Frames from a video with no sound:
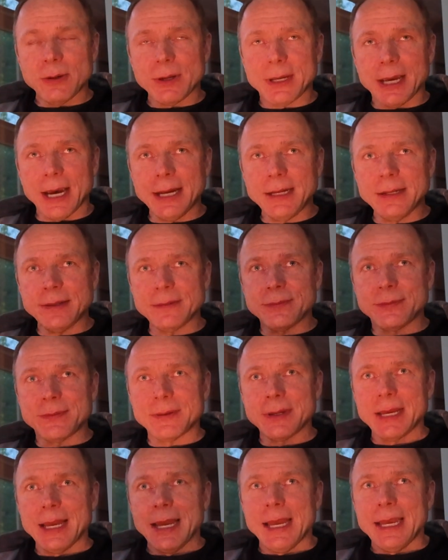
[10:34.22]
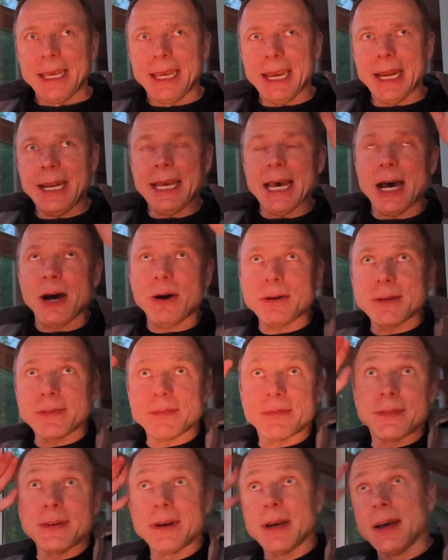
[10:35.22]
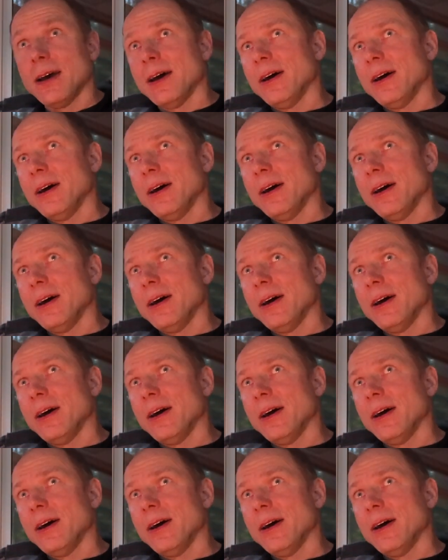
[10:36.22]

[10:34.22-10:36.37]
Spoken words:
kind of getting out of,